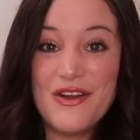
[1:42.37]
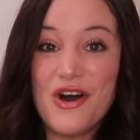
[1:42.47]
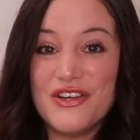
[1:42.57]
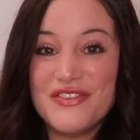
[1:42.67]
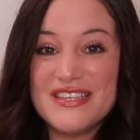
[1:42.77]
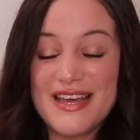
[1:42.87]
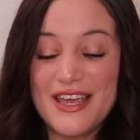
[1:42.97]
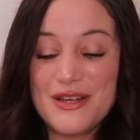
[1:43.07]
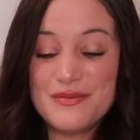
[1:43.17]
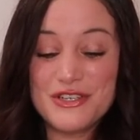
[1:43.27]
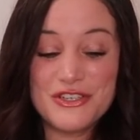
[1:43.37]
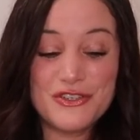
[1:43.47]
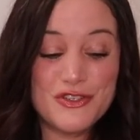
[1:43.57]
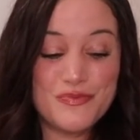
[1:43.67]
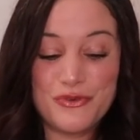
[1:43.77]
All of these items are
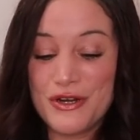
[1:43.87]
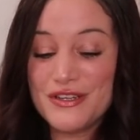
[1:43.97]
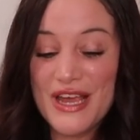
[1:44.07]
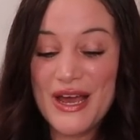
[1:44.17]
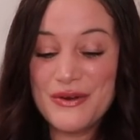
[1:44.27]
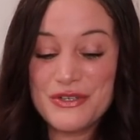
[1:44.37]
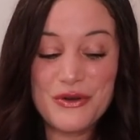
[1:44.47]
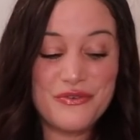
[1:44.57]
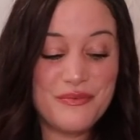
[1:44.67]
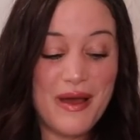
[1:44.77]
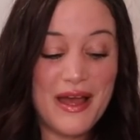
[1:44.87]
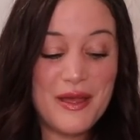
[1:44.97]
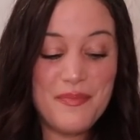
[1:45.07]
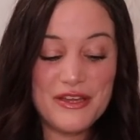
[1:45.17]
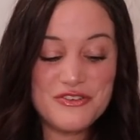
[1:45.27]
just sprawled out over my
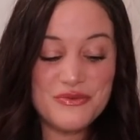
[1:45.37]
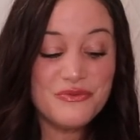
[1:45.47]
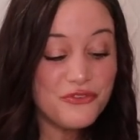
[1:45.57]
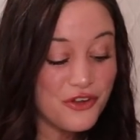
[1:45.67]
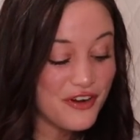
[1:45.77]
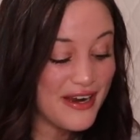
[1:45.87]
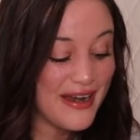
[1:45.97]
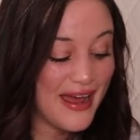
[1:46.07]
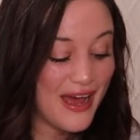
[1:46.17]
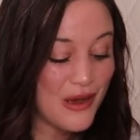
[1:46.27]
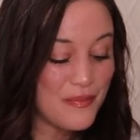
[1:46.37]
bedroom floor right now,